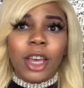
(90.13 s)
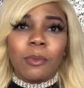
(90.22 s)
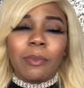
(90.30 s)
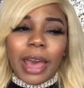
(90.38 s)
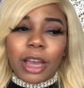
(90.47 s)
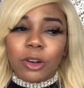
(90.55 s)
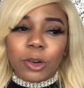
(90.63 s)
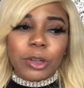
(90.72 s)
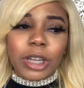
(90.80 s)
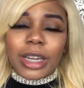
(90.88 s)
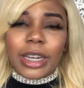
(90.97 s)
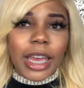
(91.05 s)
back when
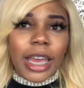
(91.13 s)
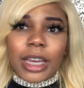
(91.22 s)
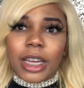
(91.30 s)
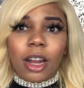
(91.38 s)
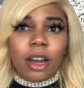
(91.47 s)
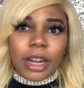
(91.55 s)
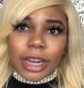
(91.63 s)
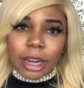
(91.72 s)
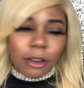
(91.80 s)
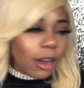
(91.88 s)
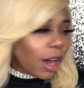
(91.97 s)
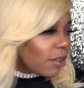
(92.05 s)
Rihanna had cut all her
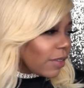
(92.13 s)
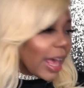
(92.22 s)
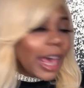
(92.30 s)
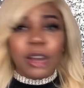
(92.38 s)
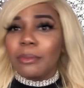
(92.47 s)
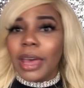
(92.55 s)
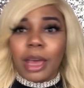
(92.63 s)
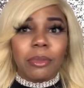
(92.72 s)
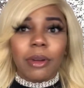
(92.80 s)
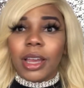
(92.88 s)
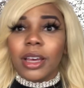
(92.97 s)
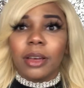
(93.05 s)
hair off, I had a bad
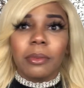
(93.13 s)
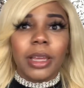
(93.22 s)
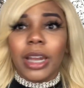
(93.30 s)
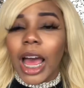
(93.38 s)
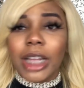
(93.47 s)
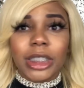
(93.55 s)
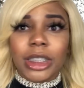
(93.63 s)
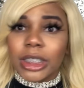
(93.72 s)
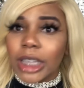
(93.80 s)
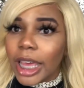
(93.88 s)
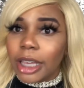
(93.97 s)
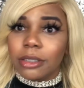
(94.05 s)
breakup and I just
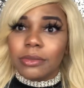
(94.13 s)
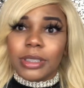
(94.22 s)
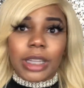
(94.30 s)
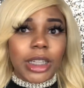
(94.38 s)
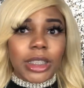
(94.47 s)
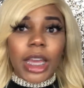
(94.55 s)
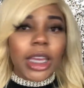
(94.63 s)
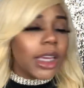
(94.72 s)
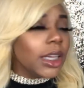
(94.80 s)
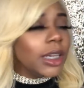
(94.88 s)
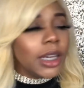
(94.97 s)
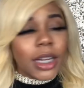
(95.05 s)
like was like, take
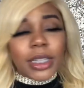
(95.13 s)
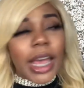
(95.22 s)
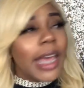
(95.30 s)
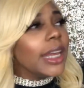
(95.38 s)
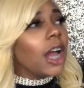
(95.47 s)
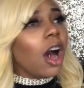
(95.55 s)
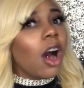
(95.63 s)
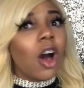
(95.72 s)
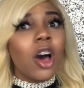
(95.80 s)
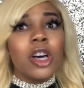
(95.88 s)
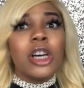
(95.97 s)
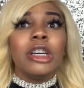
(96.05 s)
it all.
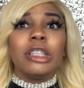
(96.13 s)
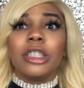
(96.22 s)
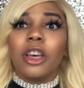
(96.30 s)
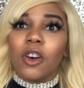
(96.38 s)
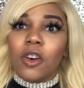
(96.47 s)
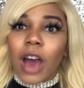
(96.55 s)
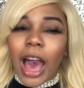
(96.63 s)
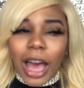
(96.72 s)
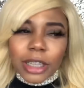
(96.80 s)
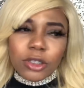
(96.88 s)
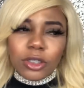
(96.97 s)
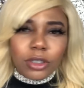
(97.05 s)
So
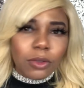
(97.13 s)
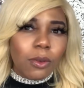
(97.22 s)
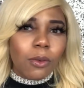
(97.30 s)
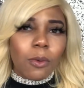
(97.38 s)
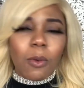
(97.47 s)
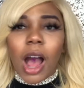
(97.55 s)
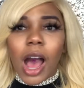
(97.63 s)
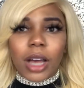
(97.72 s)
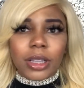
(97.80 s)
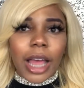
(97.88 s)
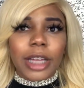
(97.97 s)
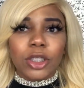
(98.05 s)
I used to rock
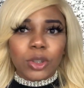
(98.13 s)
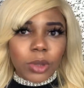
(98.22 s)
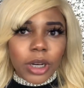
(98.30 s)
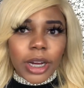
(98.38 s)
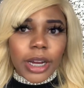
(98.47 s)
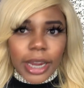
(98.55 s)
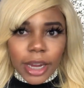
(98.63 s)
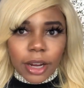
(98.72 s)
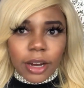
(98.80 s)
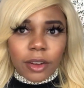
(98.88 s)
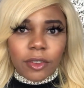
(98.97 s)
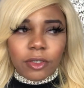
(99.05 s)
like short
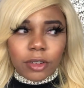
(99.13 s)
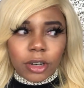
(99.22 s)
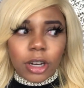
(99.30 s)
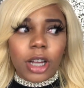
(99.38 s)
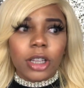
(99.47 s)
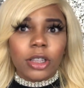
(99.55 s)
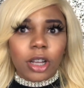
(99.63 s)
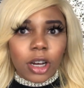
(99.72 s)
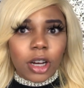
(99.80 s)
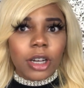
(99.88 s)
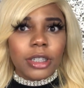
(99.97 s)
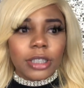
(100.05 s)
hair for a
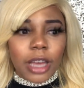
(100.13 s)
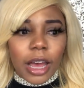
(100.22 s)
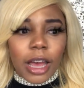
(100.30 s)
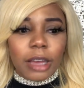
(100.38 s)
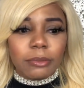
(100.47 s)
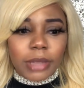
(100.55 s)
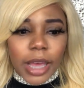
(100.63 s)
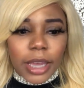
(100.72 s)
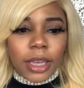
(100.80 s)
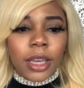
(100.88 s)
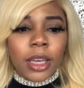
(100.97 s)
long time. Like